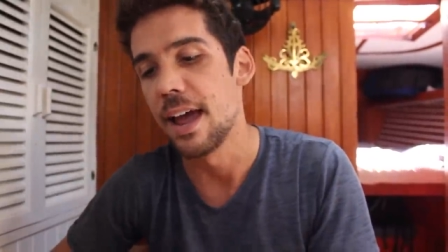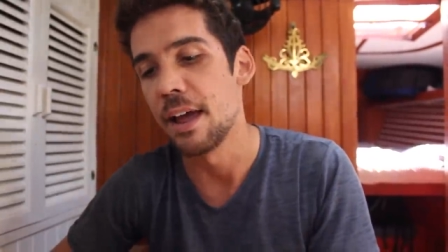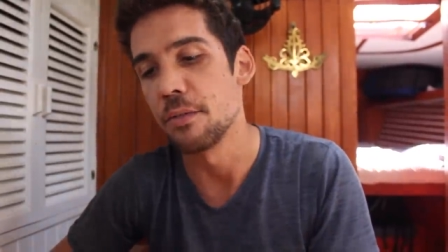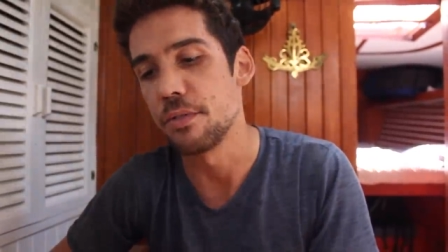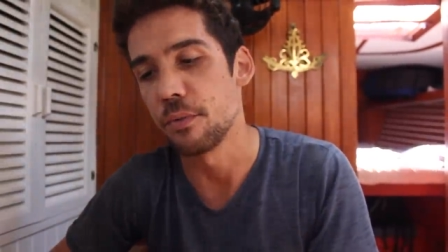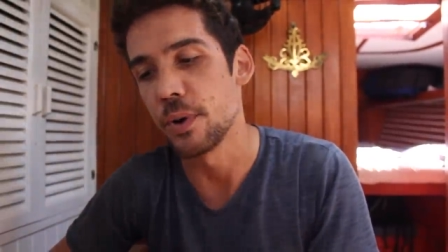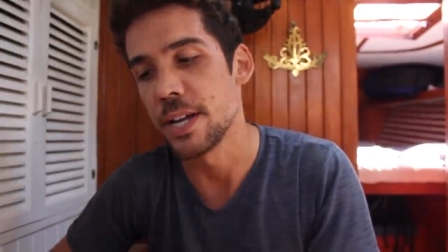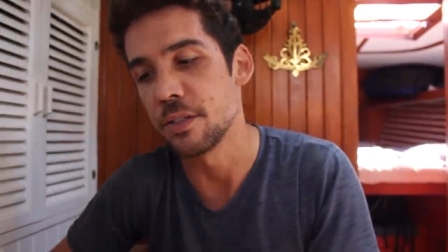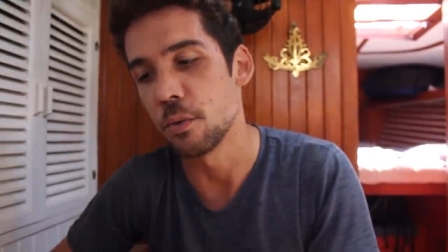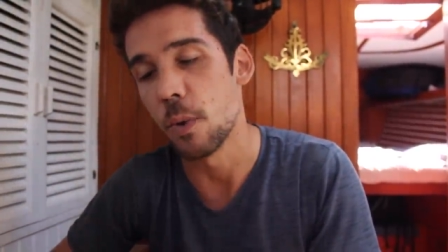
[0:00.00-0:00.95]
and
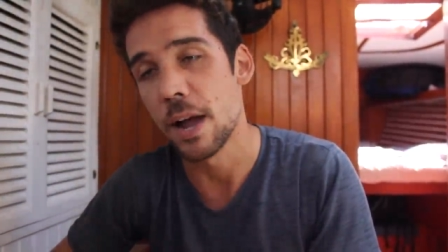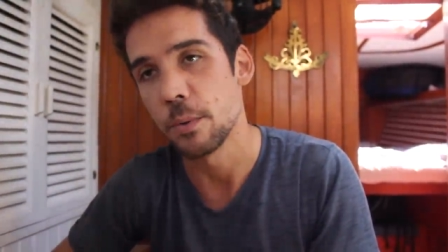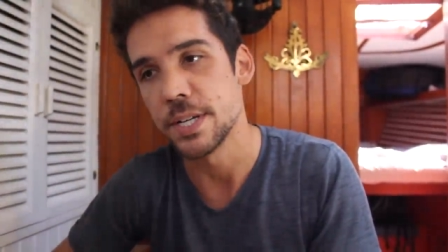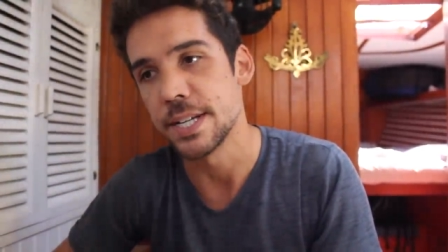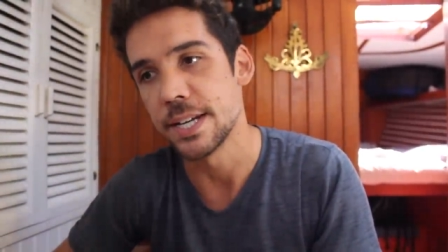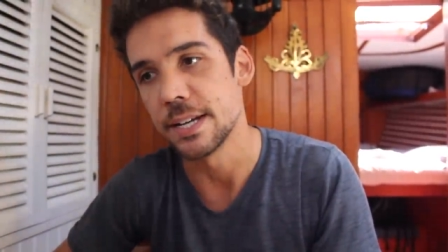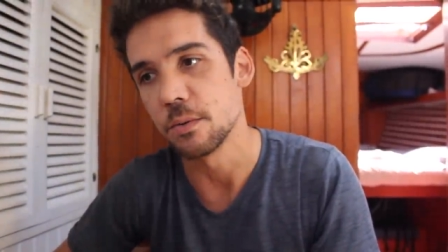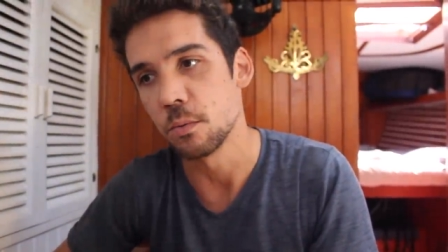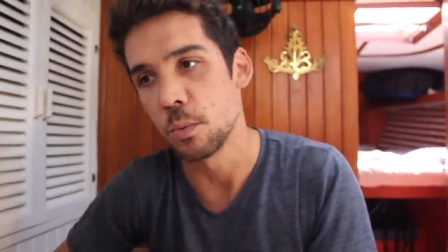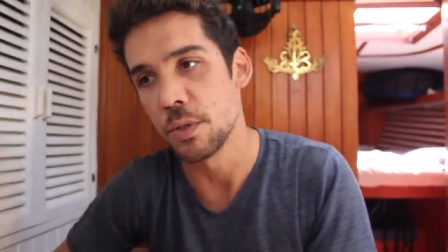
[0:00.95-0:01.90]
three, the way we did it
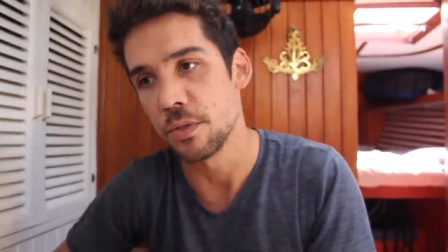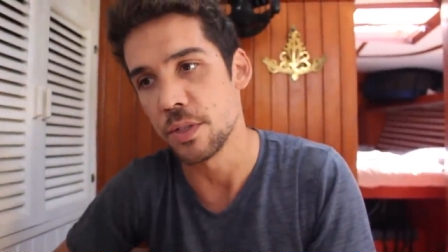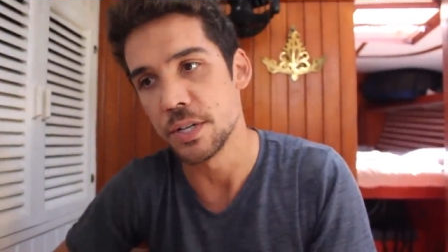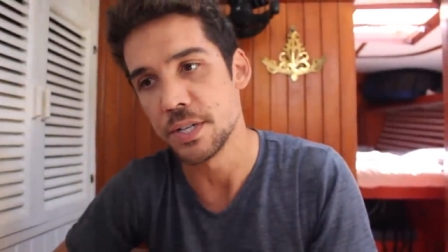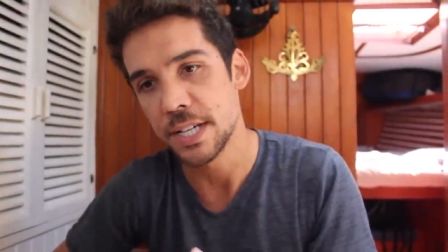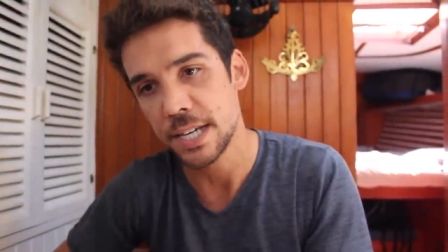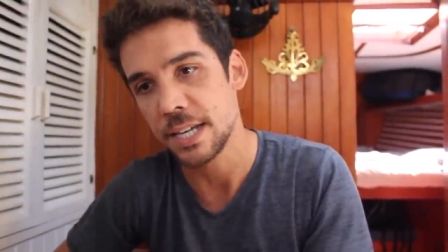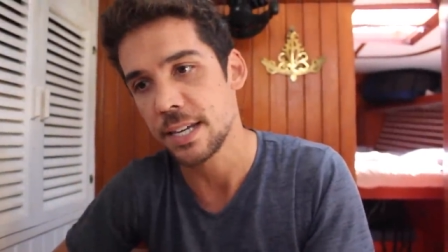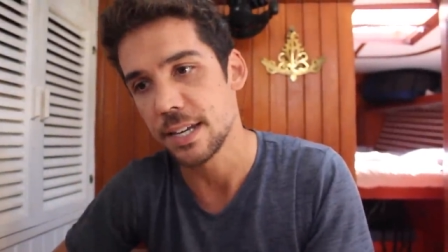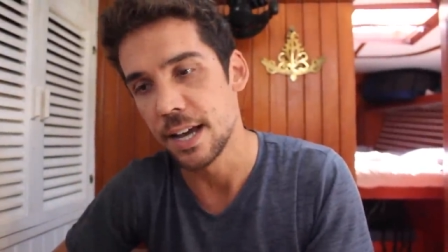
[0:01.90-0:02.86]
with the
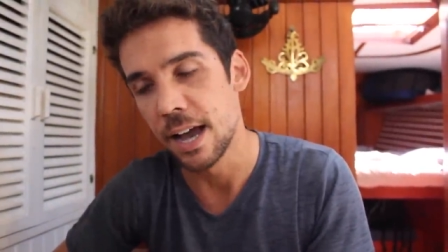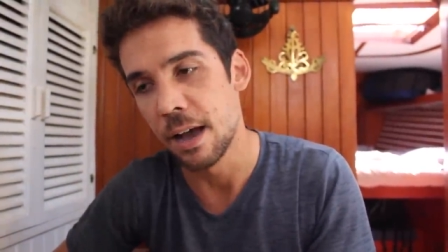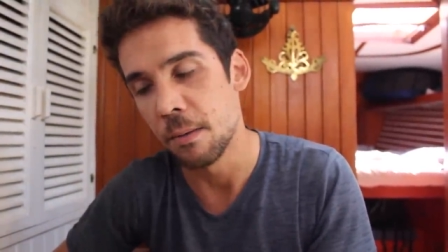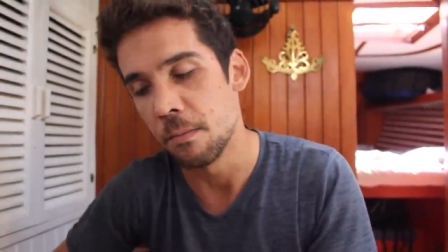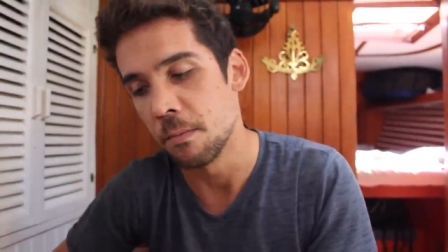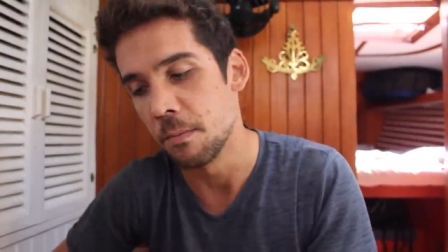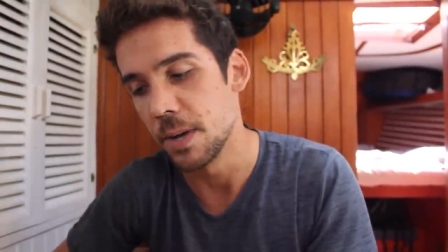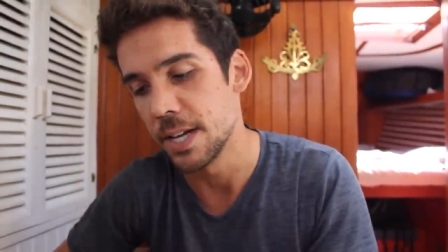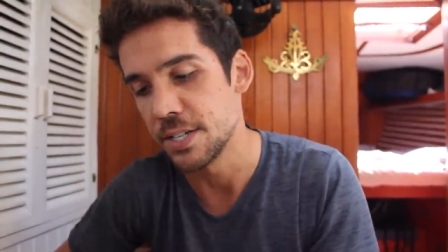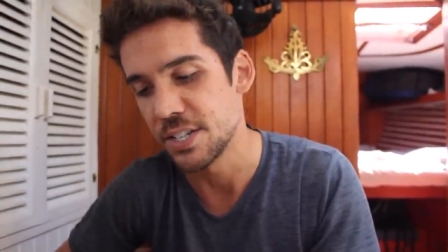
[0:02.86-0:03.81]
dinghy. Um,
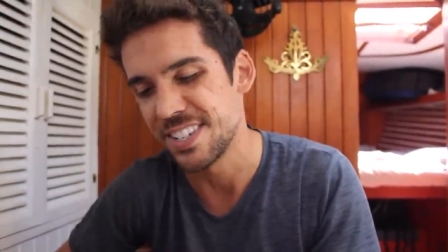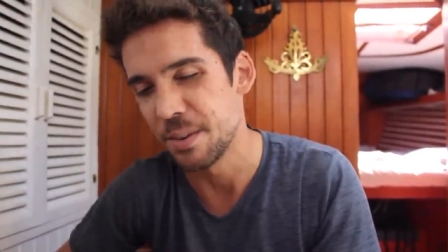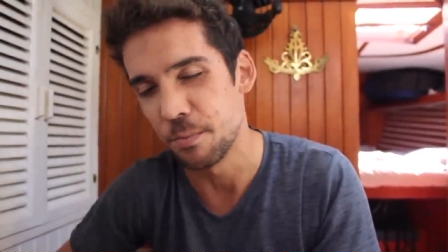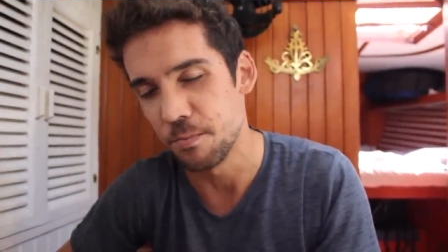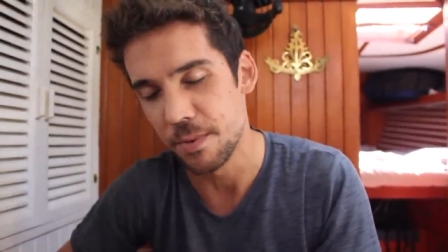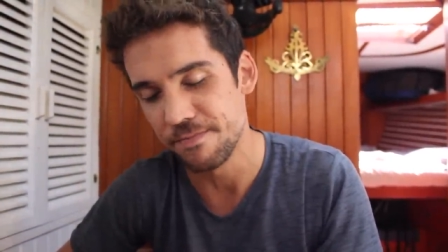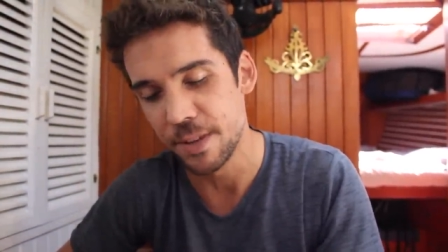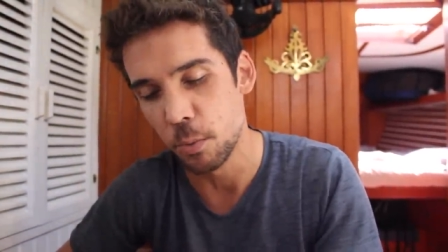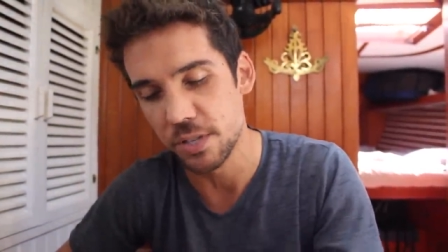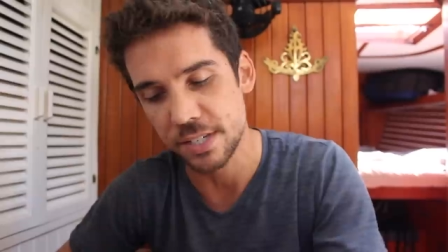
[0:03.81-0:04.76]
it just it
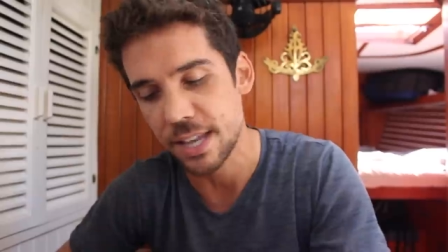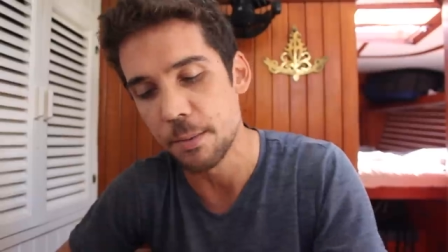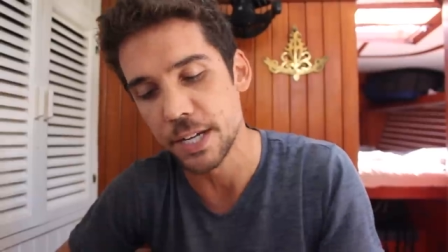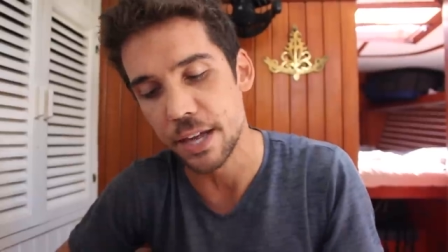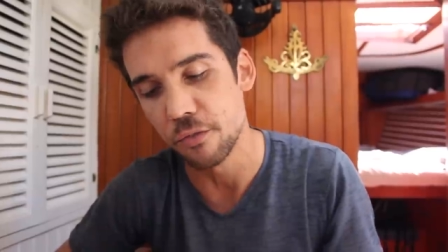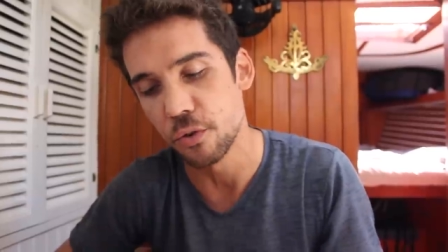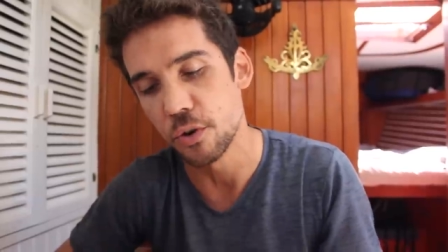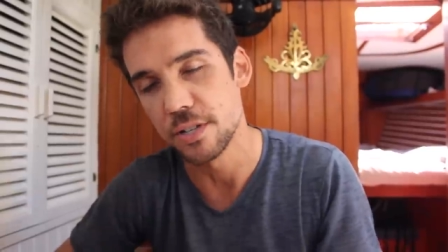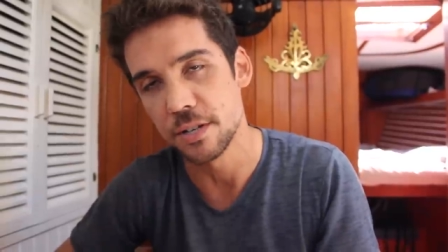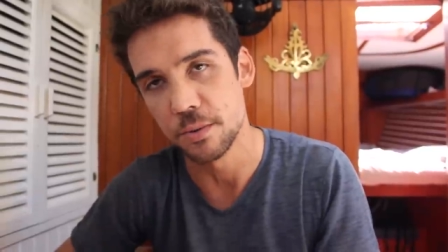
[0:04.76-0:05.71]
it wasn't coming together
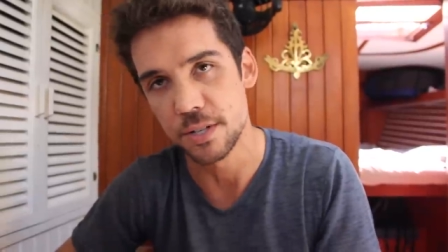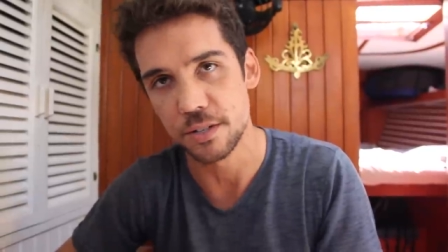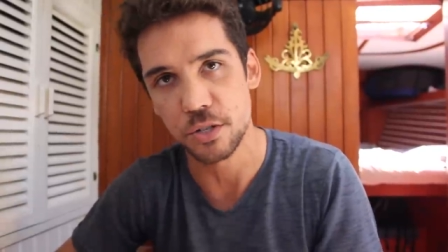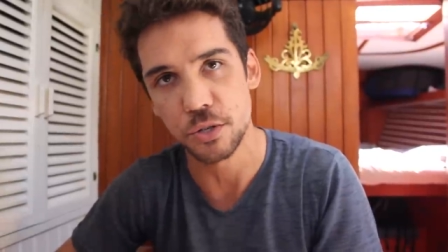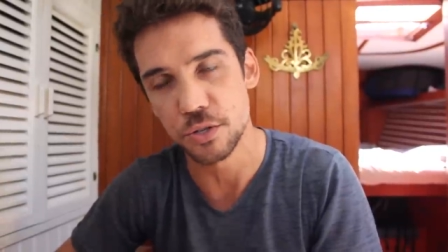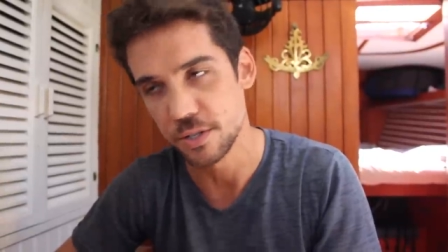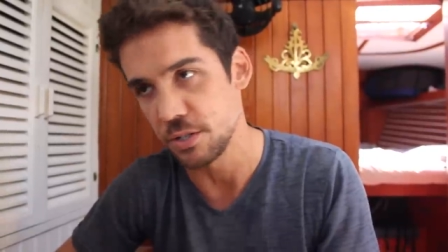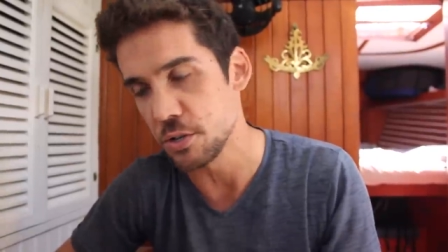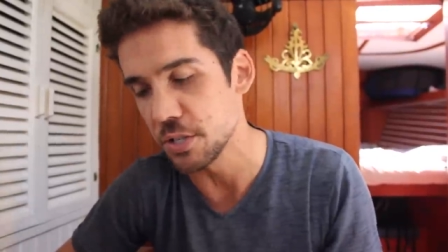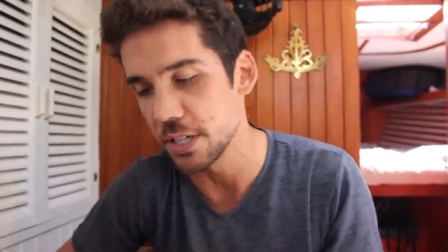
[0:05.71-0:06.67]
for us and it was a huge,
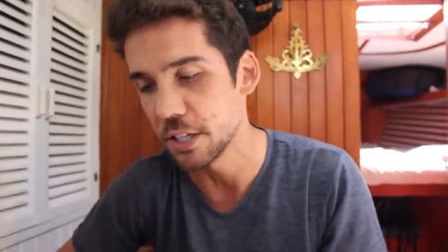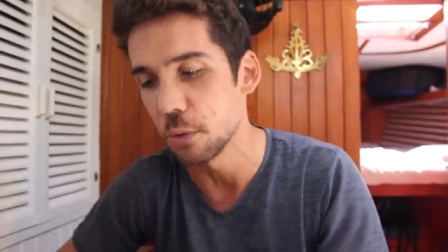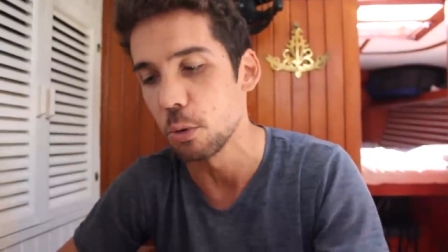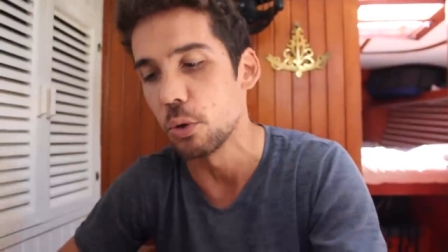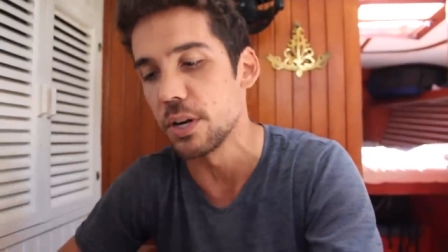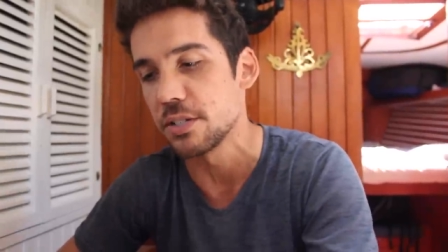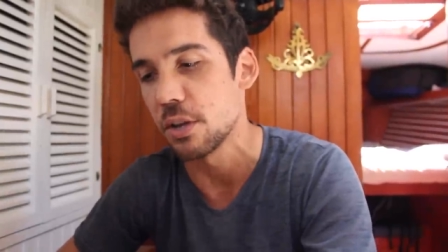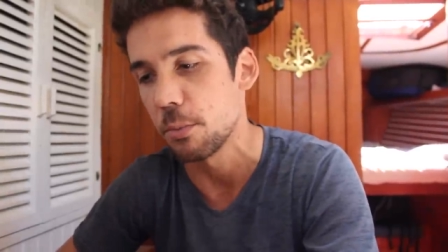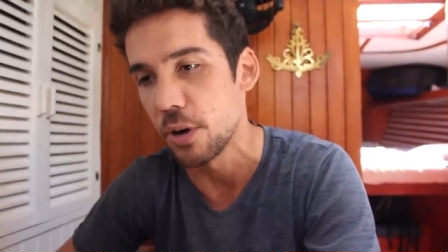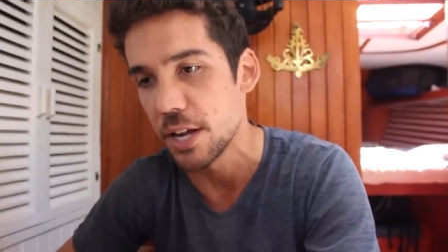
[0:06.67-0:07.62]
hugely laborious
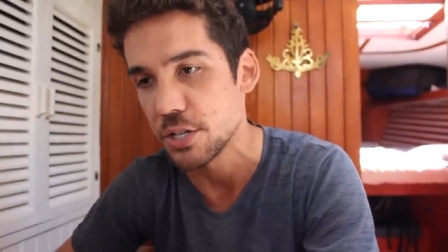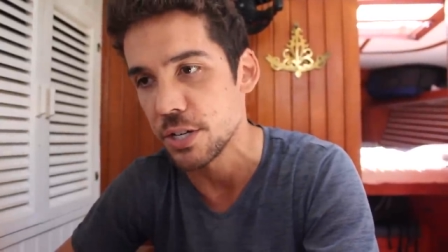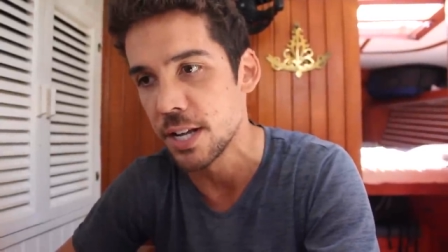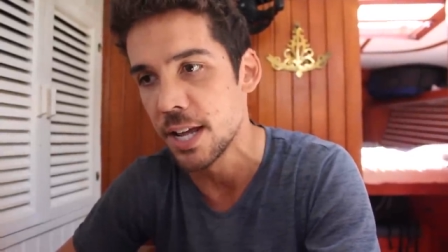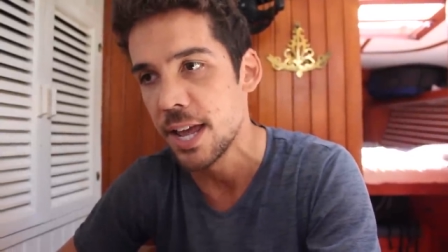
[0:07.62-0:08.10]
operation.